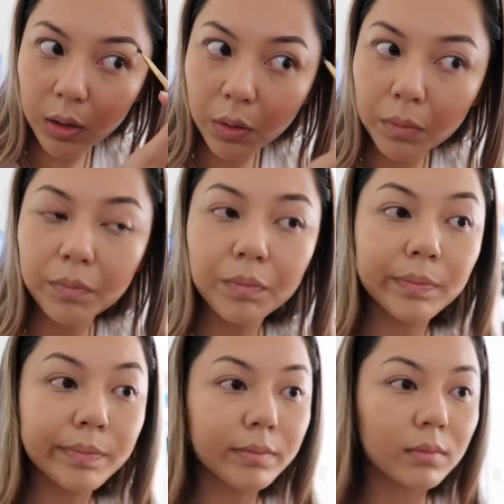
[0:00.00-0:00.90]
Oh,
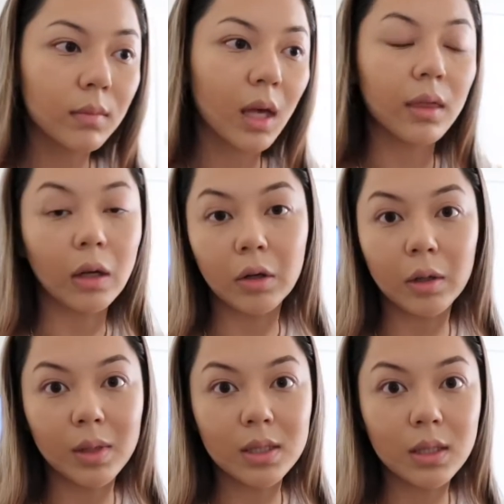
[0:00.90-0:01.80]
I think I
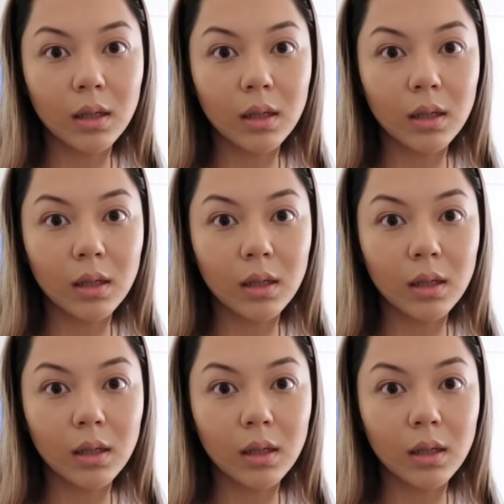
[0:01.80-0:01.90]
already messed